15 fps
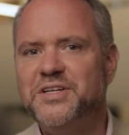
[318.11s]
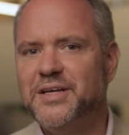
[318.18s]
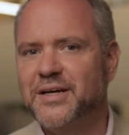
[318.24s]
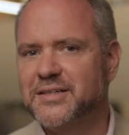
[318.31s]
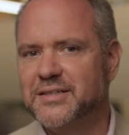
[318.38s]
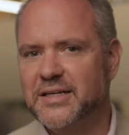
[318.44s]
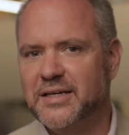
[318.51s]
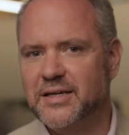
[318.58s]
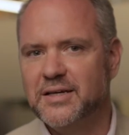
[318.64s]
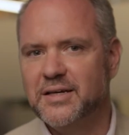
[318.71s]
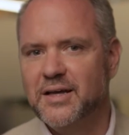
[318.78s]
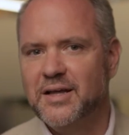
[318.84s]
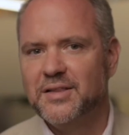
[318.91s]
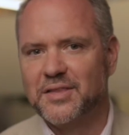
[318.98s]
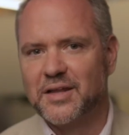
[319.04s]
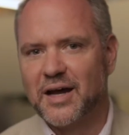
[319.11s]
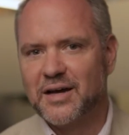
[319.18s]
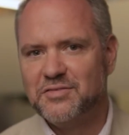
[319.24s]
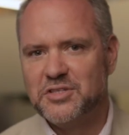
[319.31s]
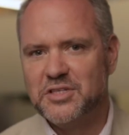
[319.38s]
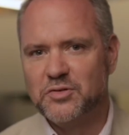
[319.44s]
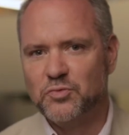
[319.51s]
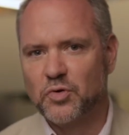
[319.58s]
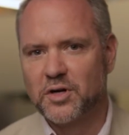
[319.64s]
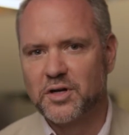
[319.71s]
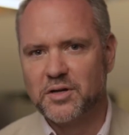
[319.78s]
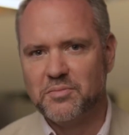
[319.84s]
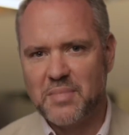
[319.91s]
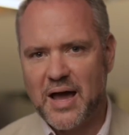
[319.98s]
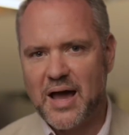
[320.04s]
technique that I've seen work
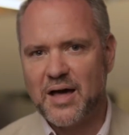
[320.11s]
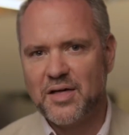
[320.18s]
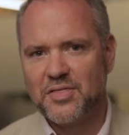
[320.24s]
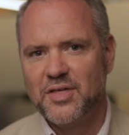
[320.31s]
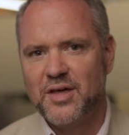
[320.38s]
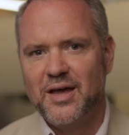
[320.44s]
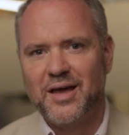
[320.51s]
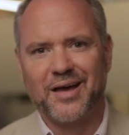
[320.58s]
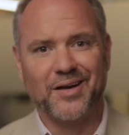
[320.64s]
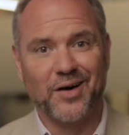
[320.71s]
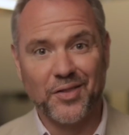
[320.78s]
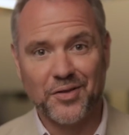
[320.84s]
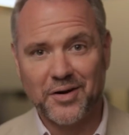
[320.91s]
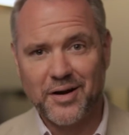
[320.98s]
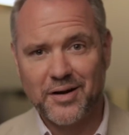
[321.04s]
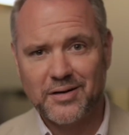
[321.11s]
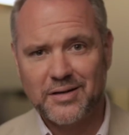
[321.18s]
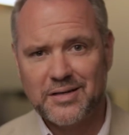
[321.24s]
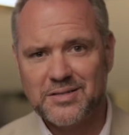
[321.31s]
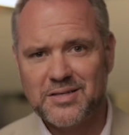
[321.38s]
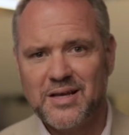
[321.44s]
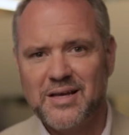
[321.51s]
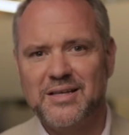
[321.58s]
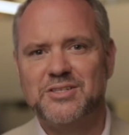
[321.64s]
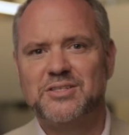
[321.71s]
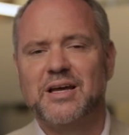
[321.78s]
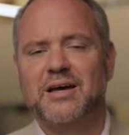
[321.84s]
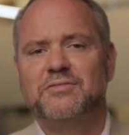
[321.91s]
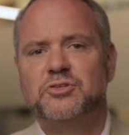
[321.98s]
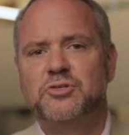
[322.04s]
in math and other areas is
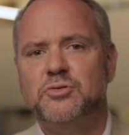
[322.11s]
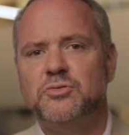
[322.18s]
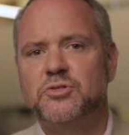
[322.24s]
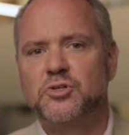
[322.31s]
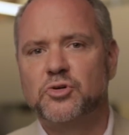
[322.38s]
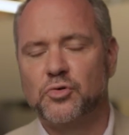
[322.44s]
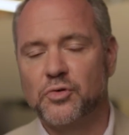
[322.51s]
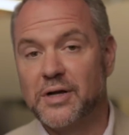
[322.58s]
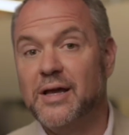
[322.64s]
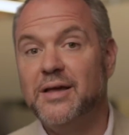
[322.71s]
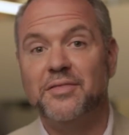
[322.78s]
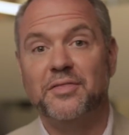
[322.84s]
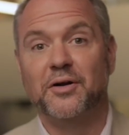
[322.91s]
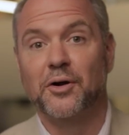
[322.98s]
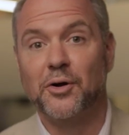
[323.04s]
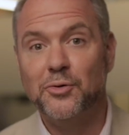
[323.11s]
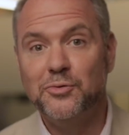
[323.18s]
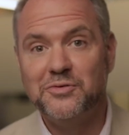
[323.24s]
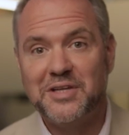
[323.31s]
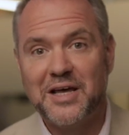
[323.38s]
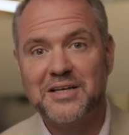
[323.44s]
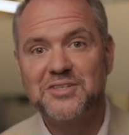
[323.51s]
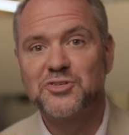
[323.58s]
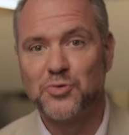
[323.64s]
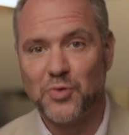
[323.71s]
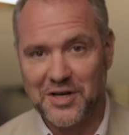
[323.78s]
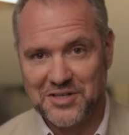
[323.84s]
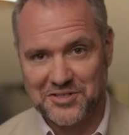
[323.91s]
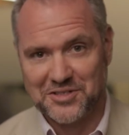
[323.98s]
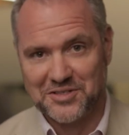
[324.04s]
to have students create their own test
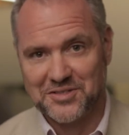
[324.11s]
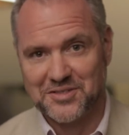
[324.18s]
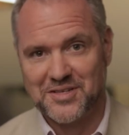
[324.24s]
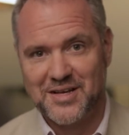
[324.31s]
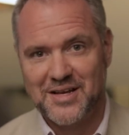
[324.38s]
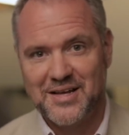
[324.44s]
questions.